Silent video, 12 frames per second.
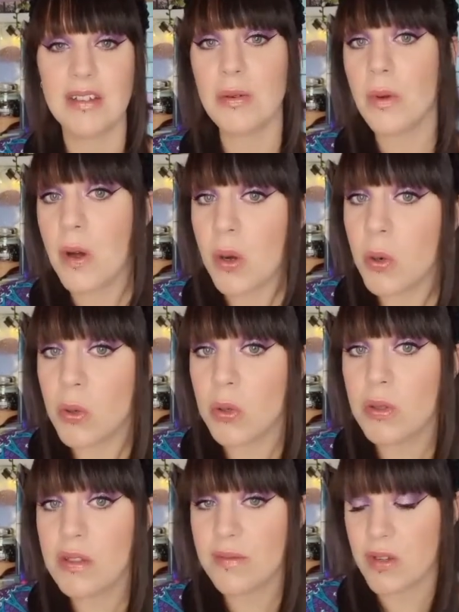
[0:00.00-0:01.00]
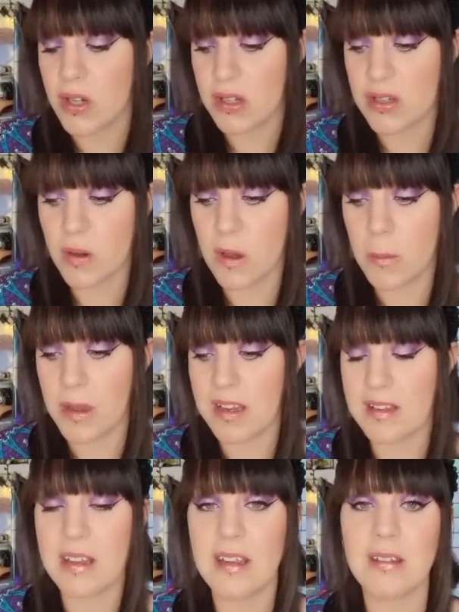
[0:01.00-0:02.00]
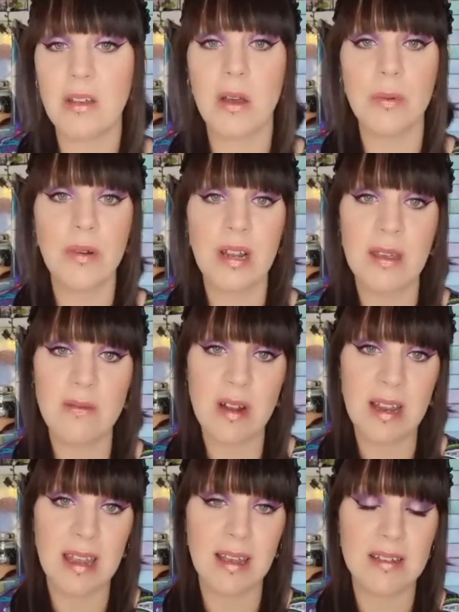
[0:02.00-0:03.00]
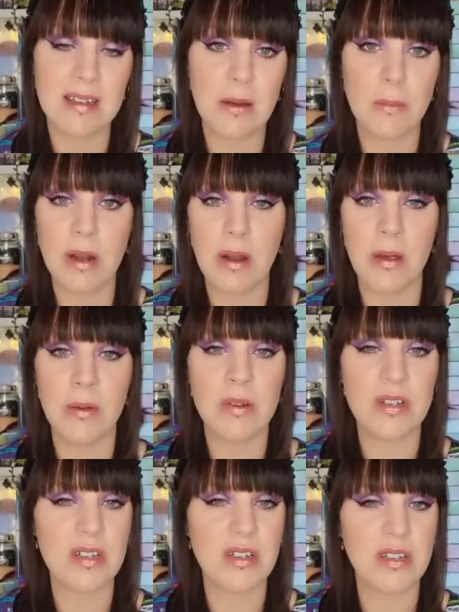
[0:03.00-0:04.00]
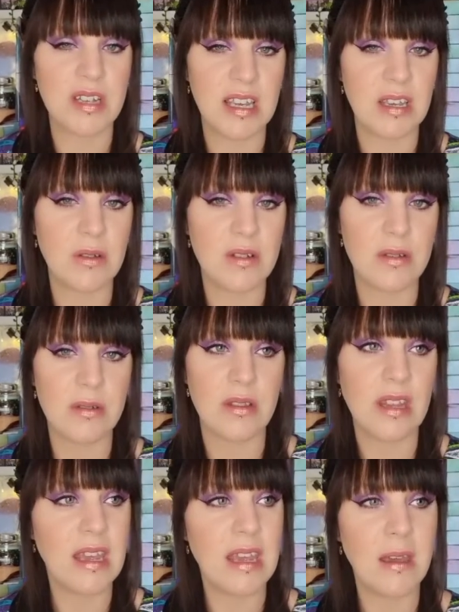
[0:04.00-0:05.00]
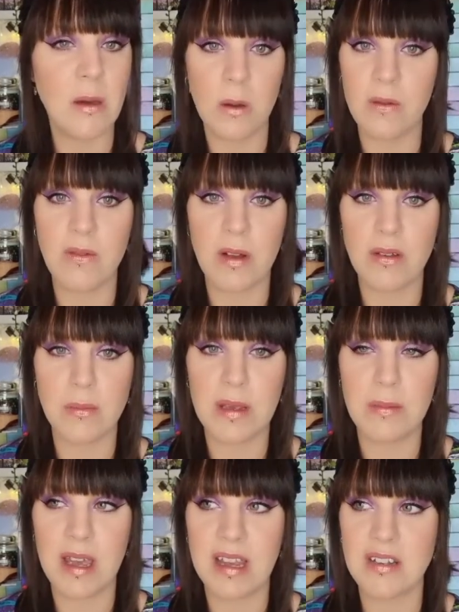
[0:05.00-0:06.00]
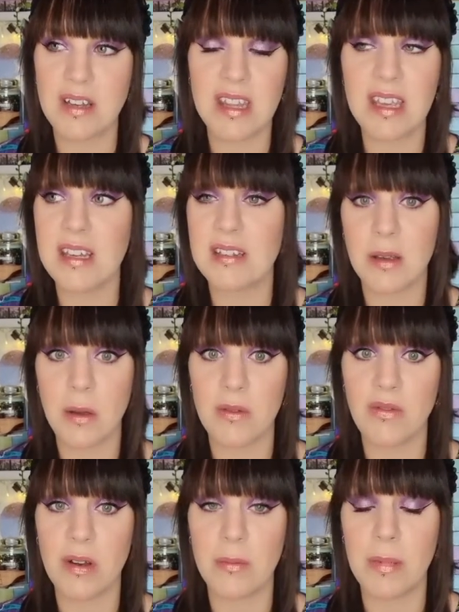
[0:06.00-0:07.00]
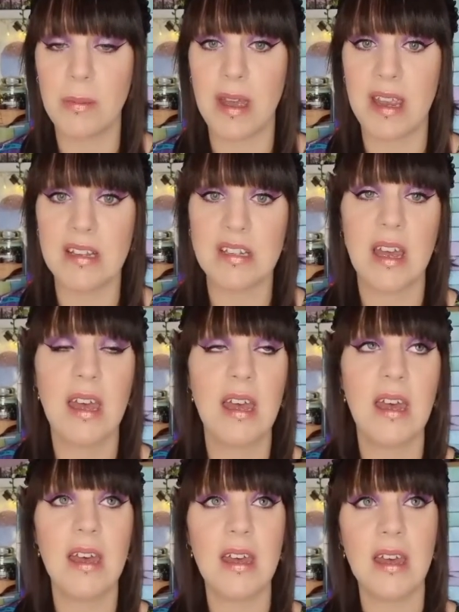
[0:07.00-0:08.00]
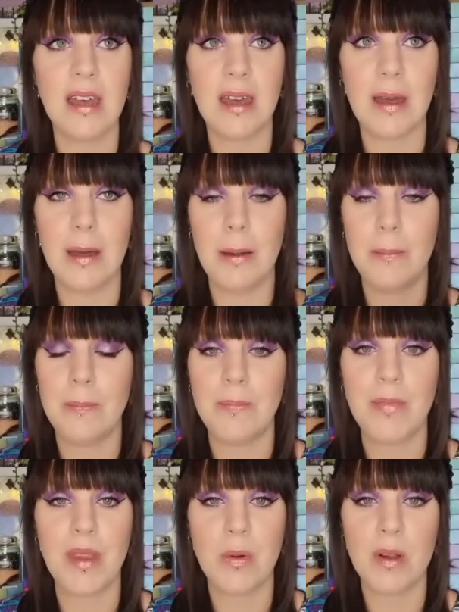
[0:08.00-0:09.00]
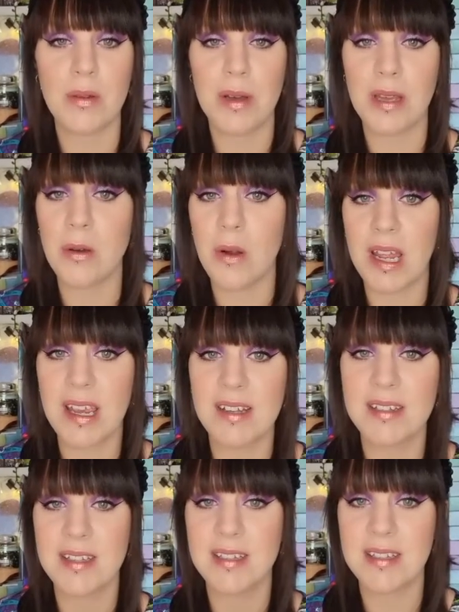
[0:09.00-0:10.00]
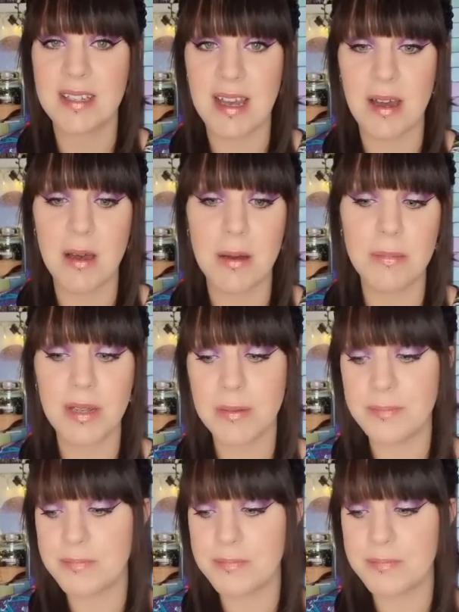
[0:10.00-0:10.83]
to our cause for diabetes, I will leave a link down below which should take you to the GoFundMe page. I think it's a GoFundMe page that one of my colleagues has set up.